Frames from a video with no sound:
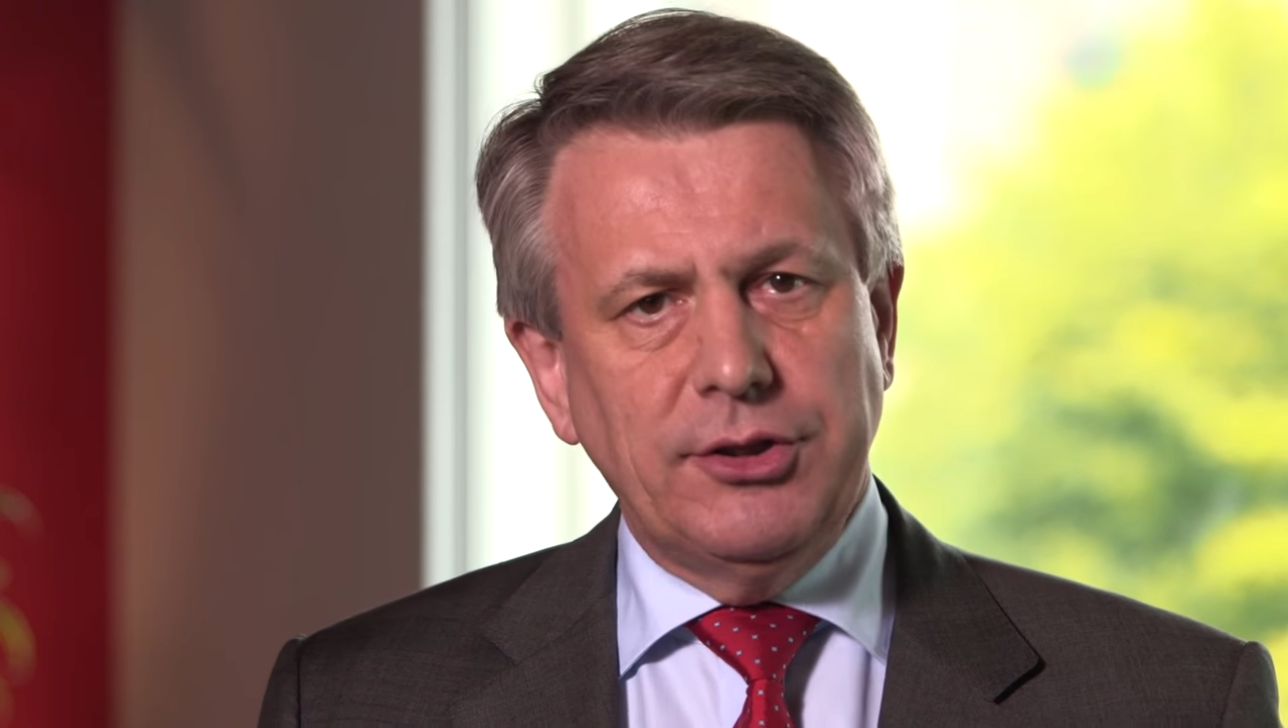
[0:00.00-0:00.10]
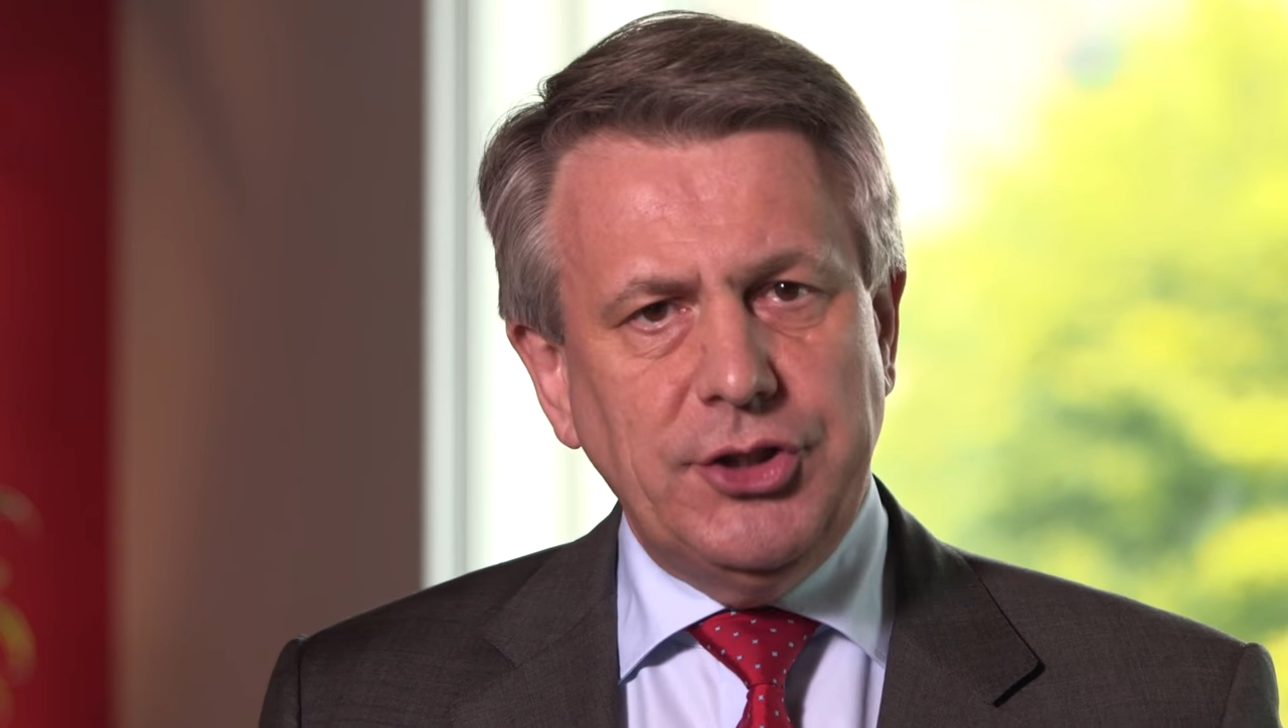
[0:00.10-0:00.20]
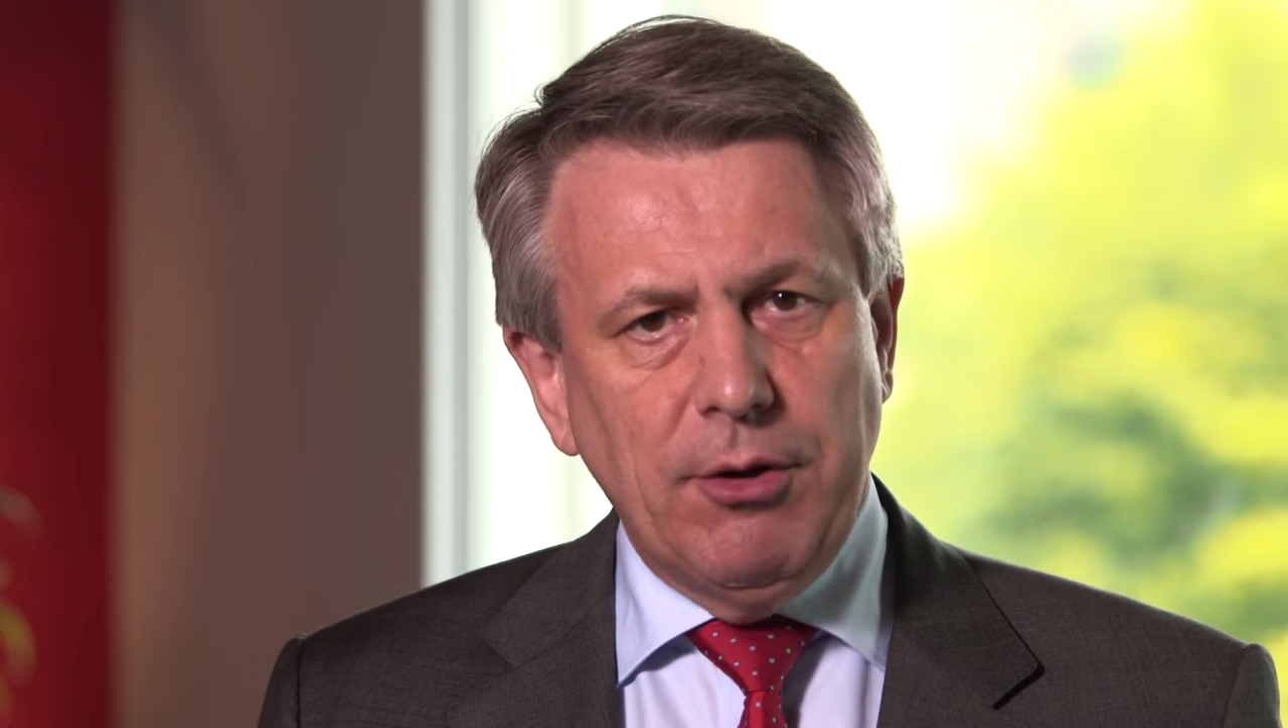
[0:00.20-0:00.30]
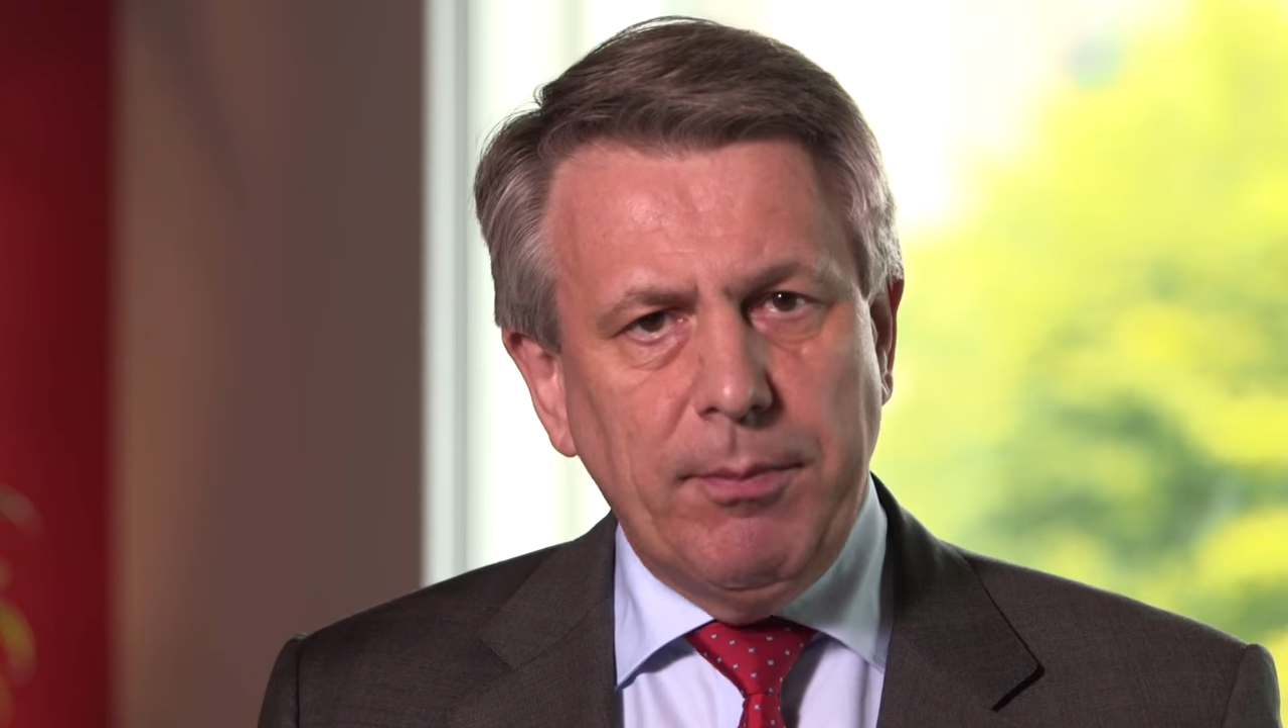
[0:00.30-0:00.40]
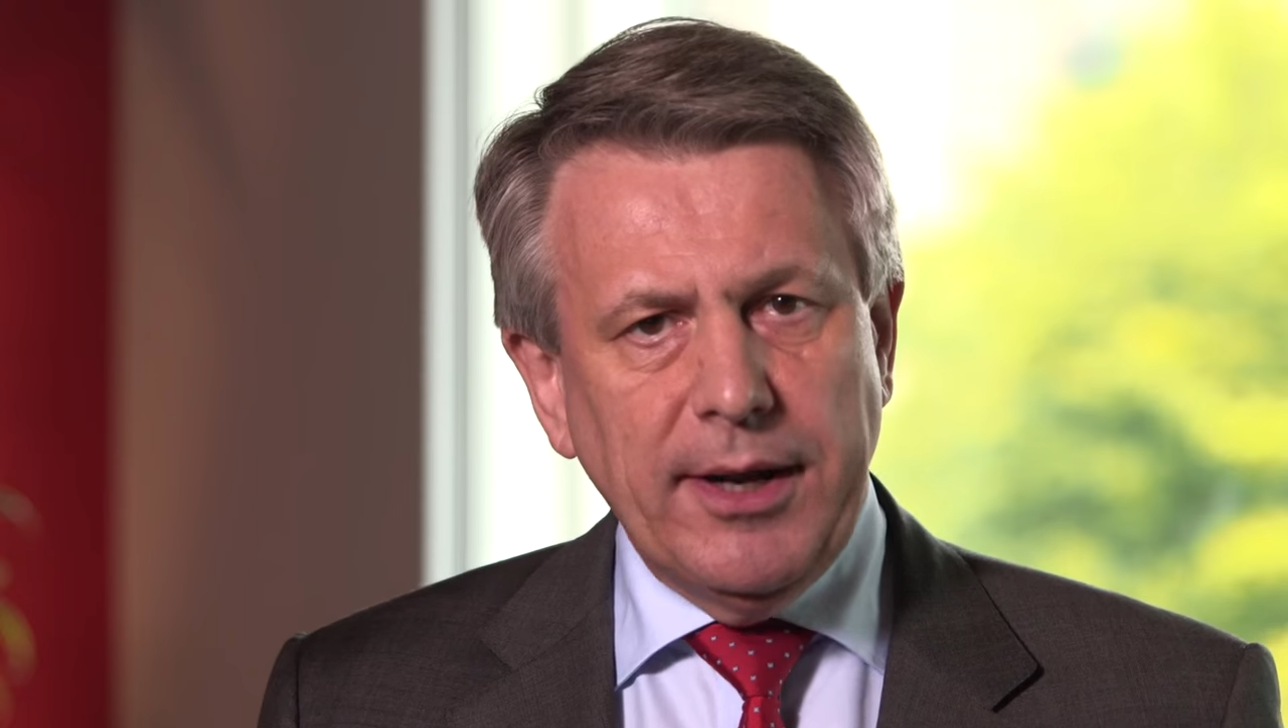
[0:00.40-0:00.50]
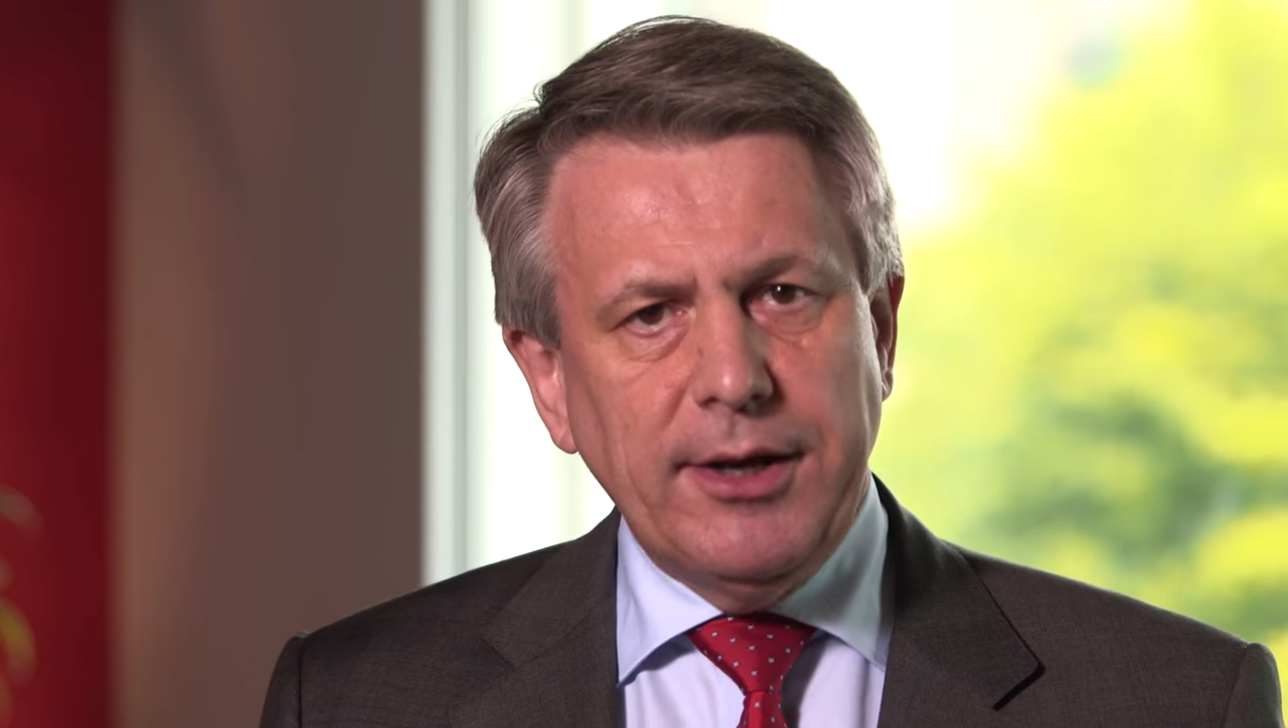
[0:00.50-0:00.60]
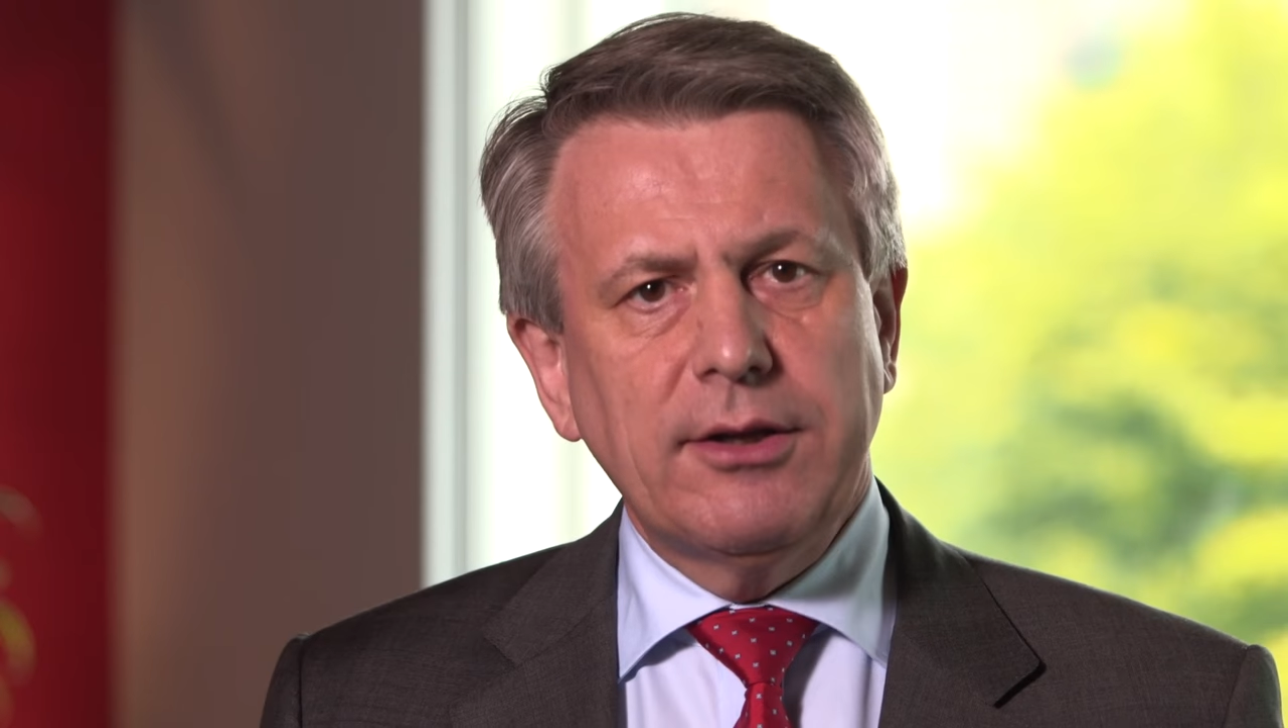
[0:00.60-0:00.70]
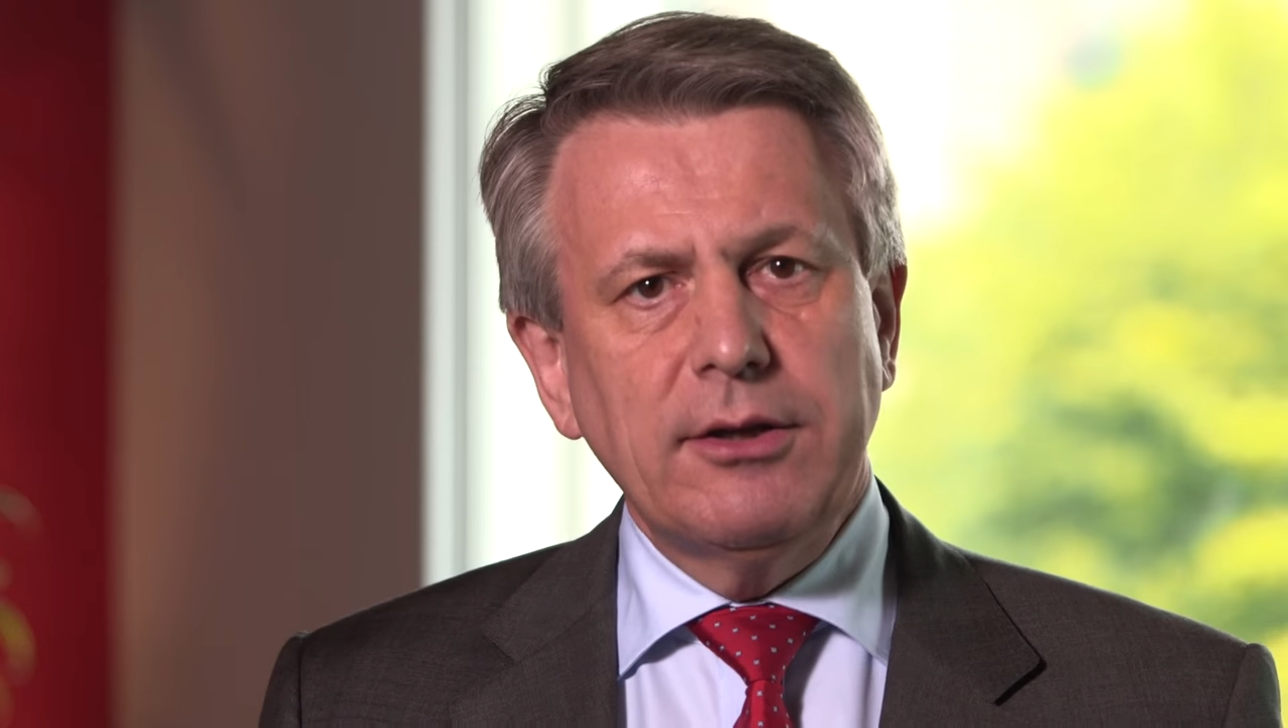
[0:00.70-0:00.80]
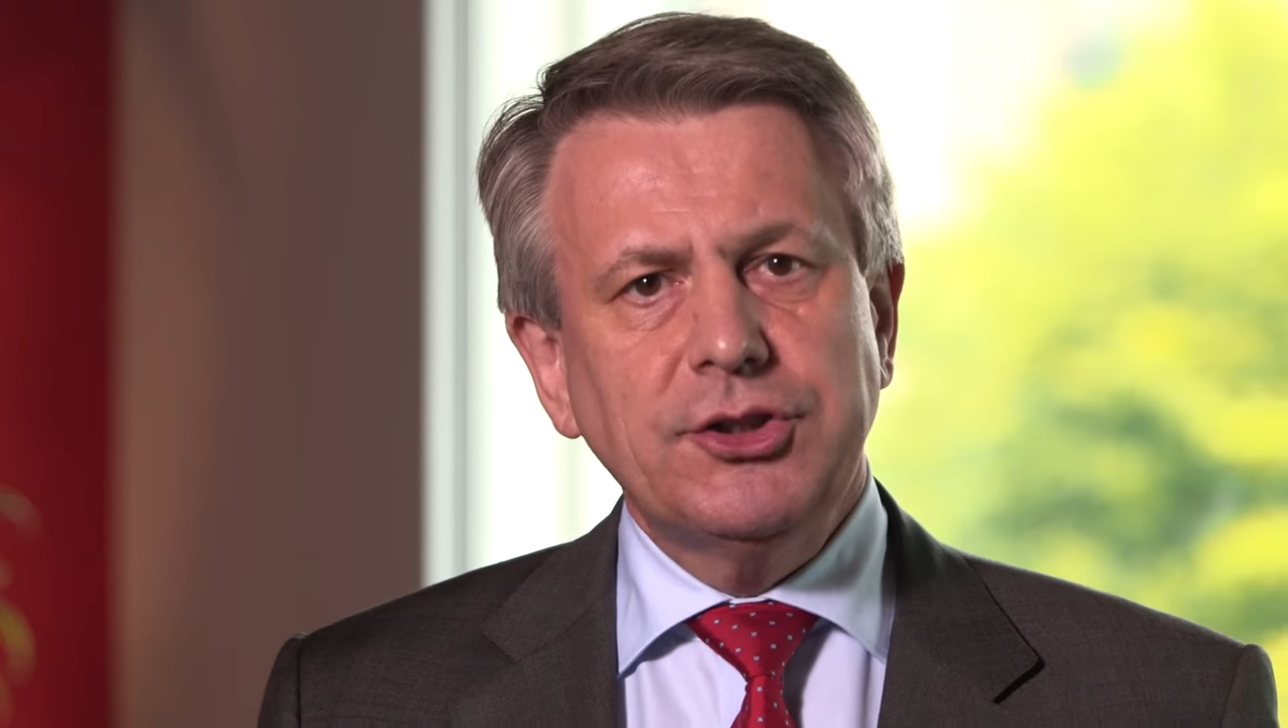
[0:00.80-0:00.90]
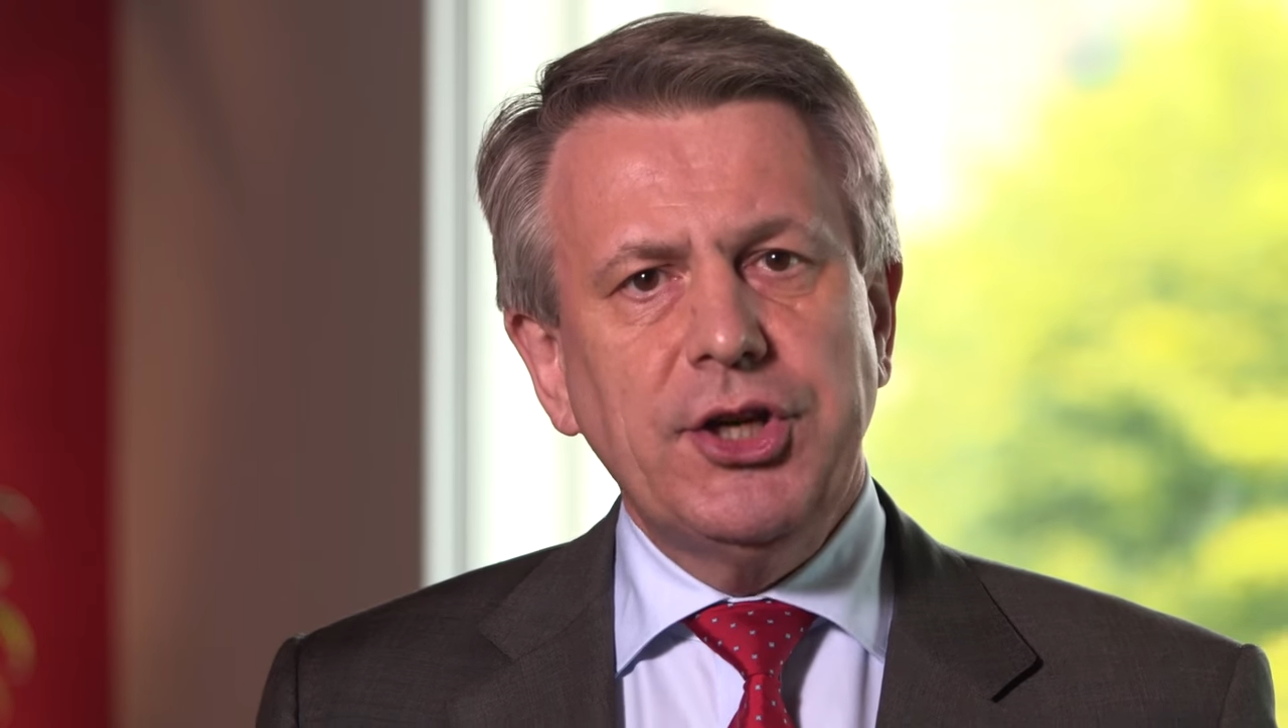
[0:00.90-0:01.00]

geopolitical